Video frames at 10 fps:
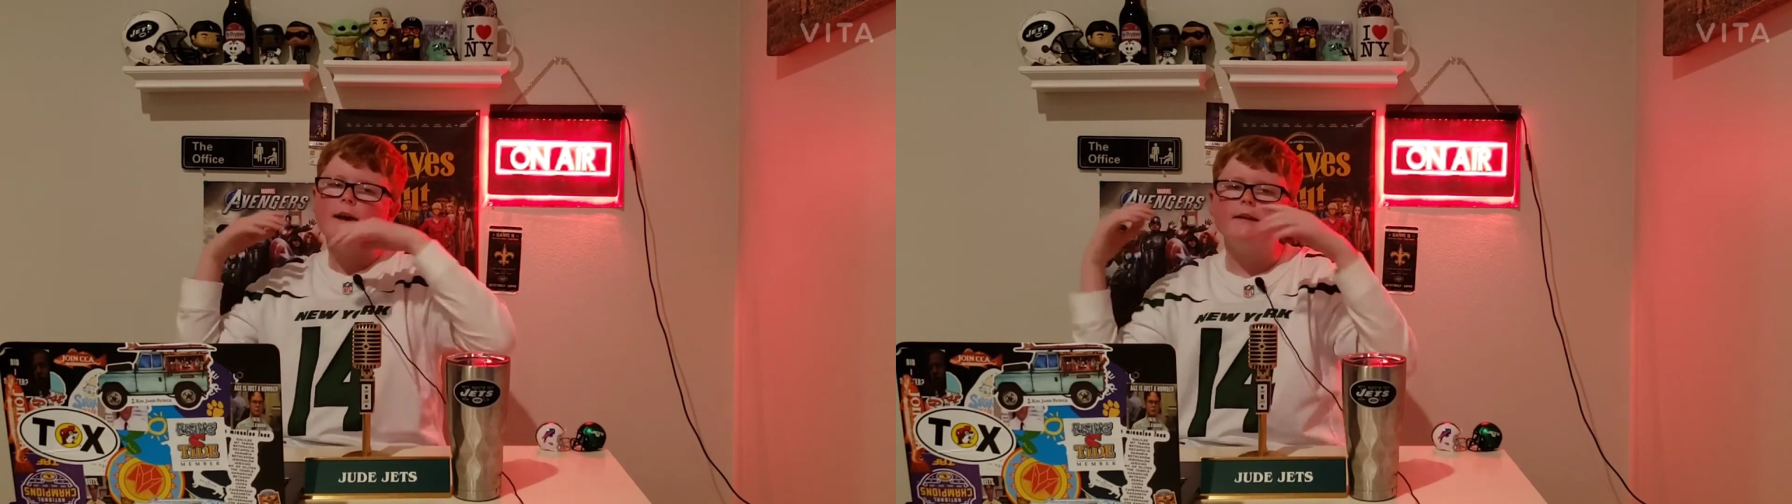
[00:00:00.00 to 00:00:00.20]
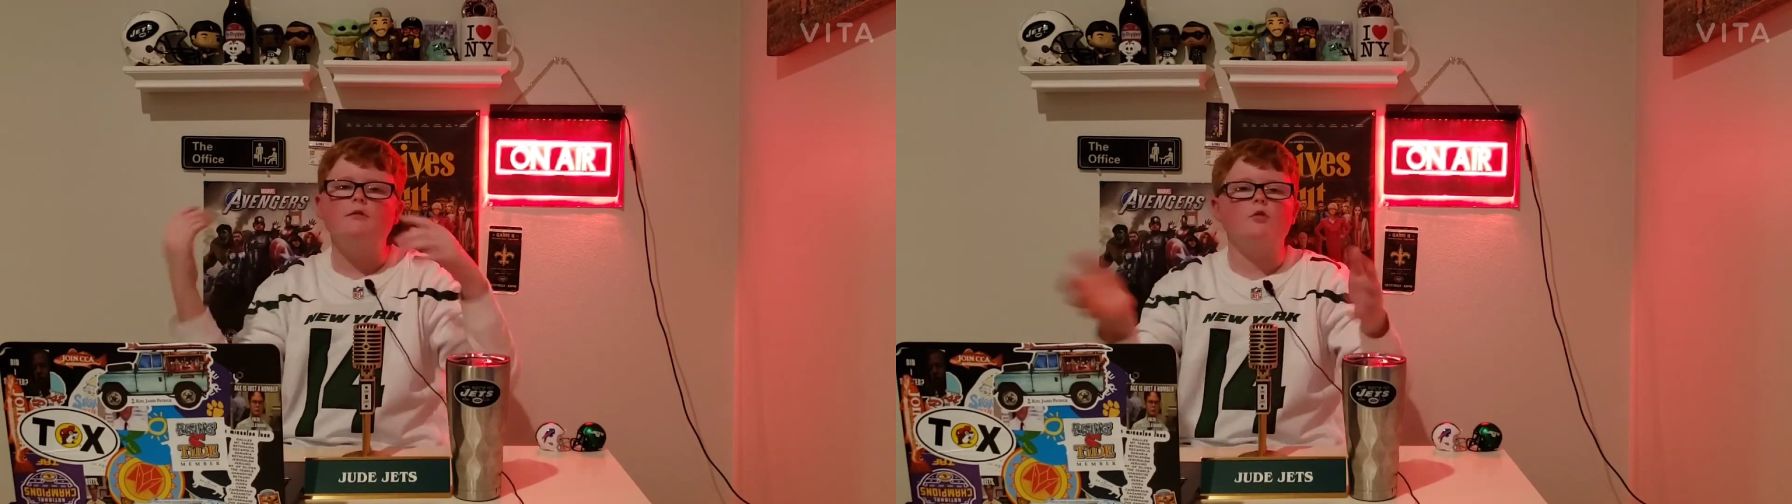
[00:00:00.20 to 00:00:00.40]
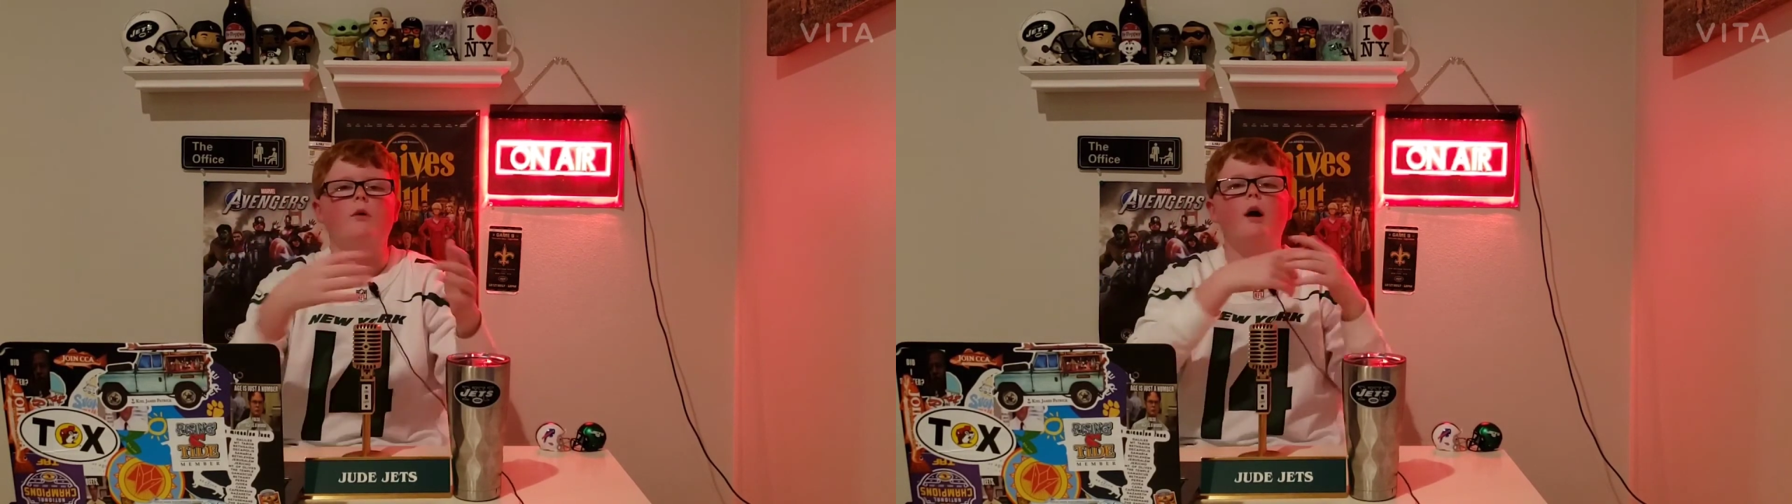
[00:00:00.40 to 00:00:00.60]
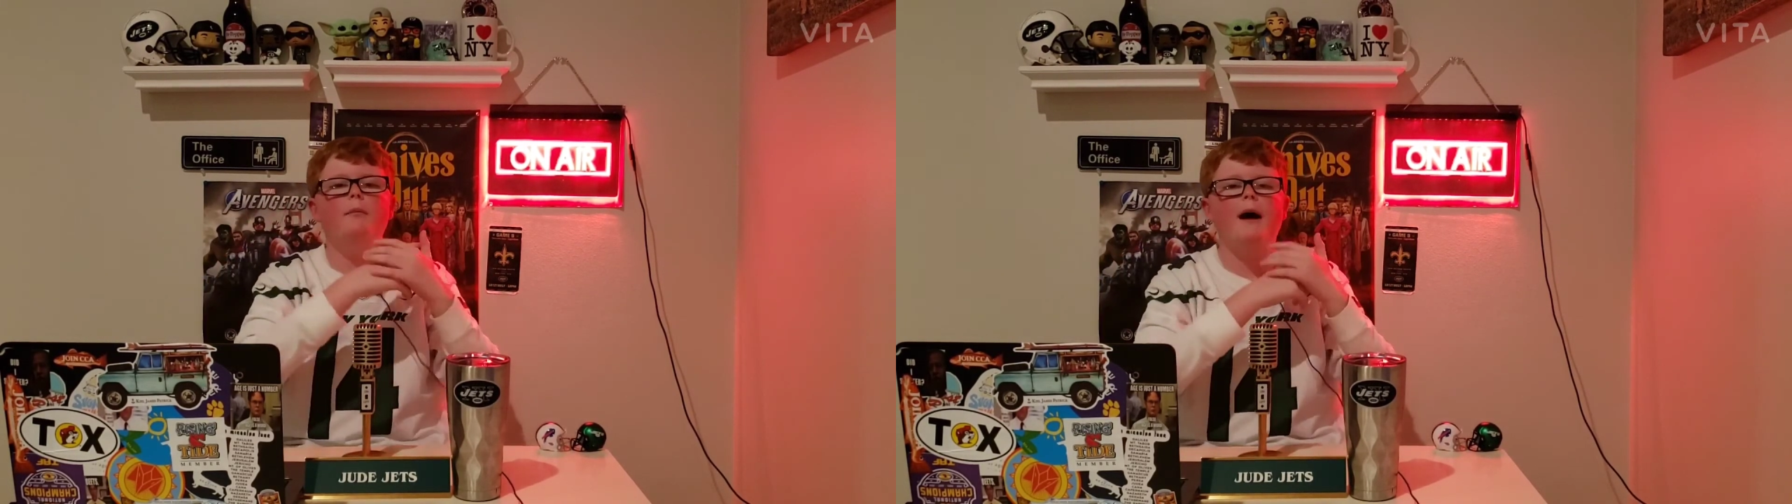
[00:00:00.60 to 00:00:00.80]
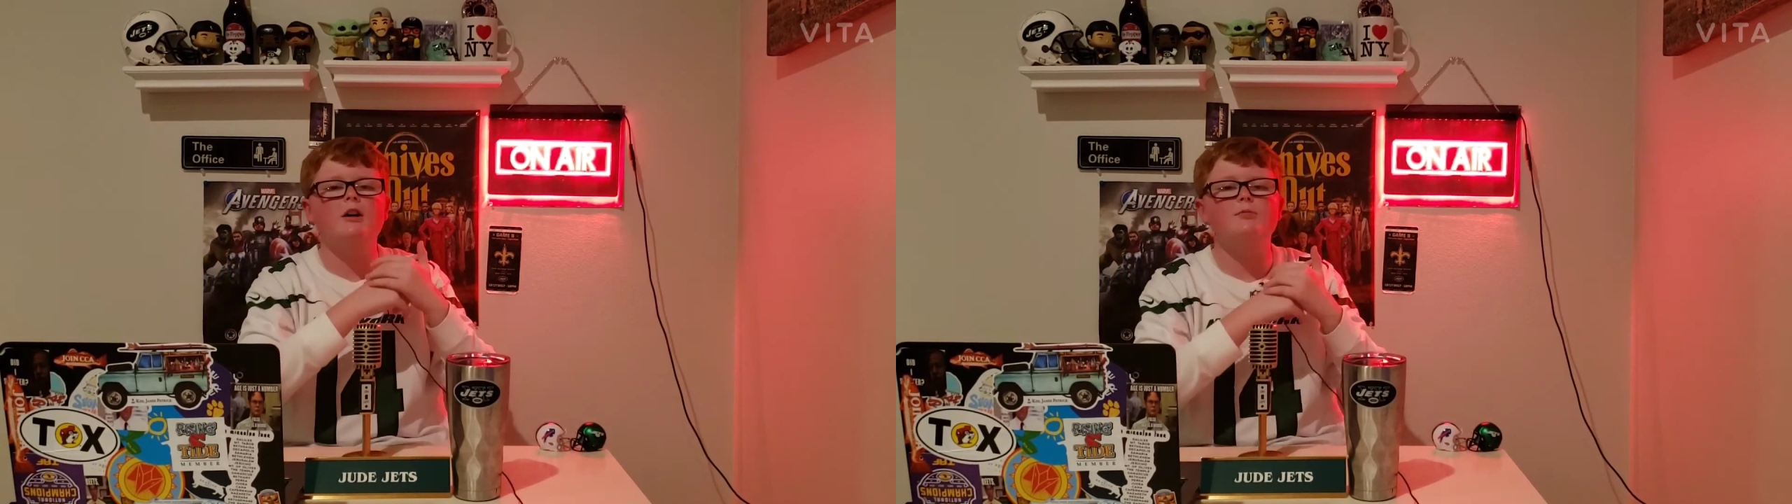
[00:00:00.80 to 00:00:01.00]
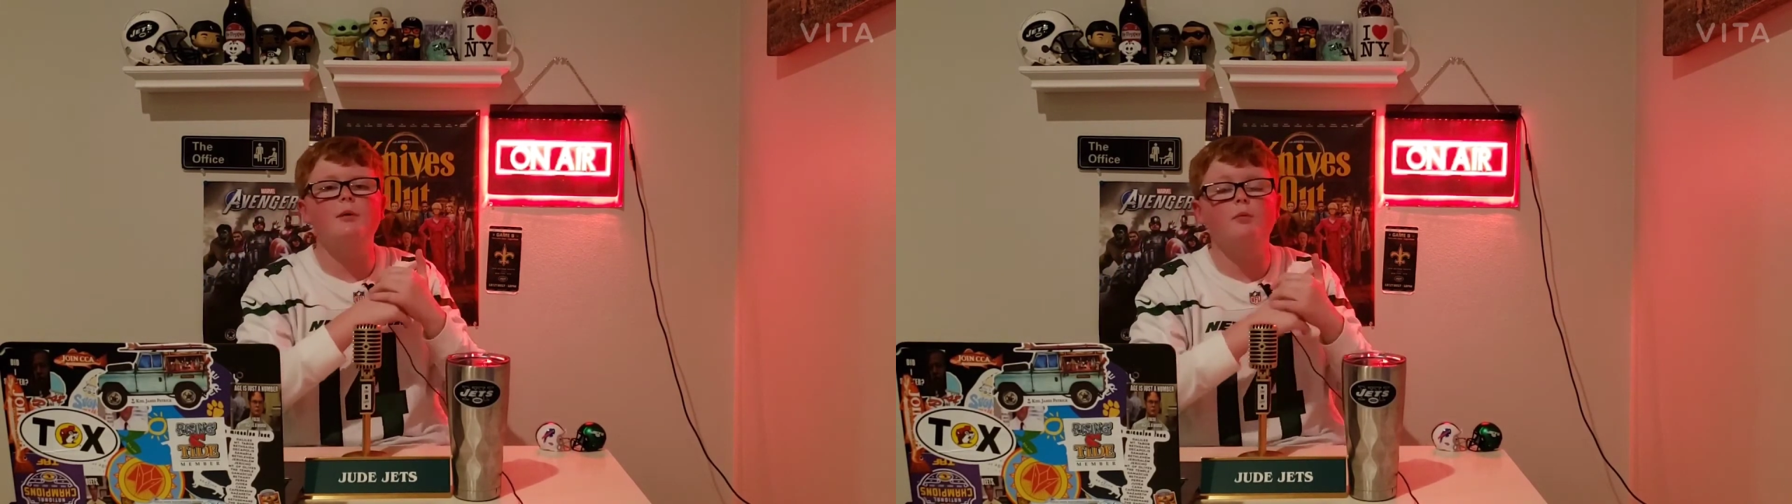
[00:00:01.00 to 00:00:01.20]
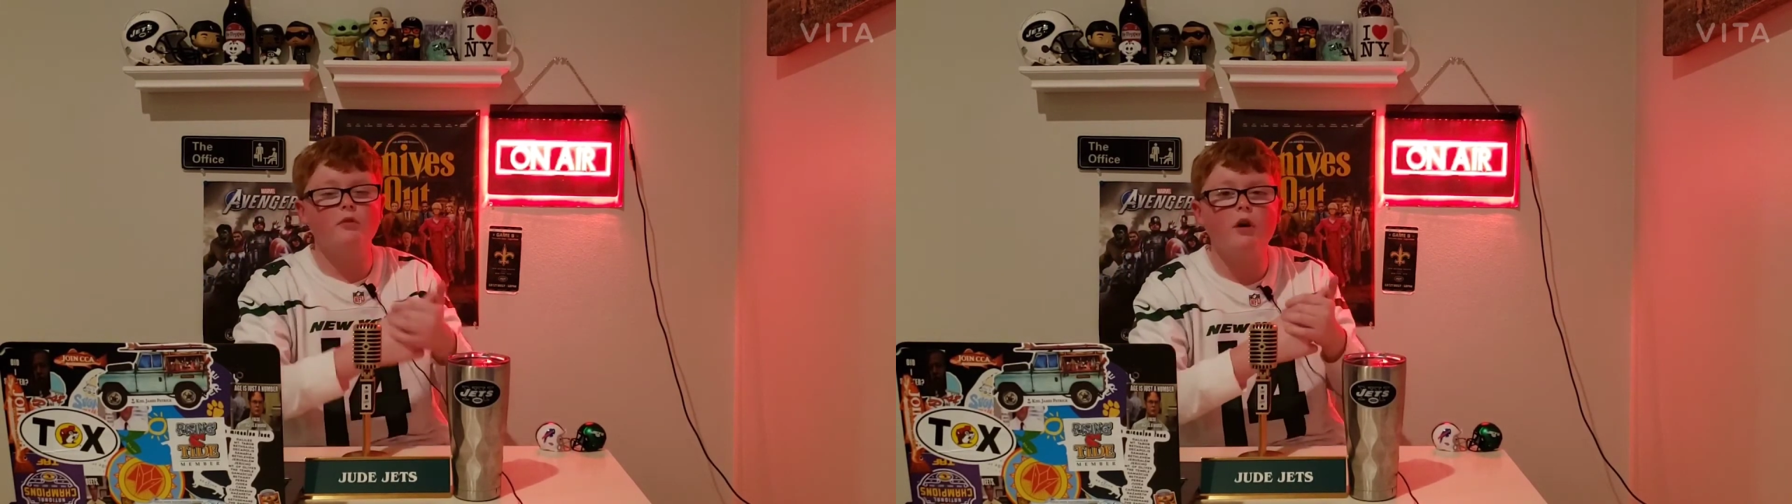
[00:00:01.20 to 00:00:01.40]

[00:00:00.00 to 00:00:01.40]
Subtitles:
And Terrell Bashman was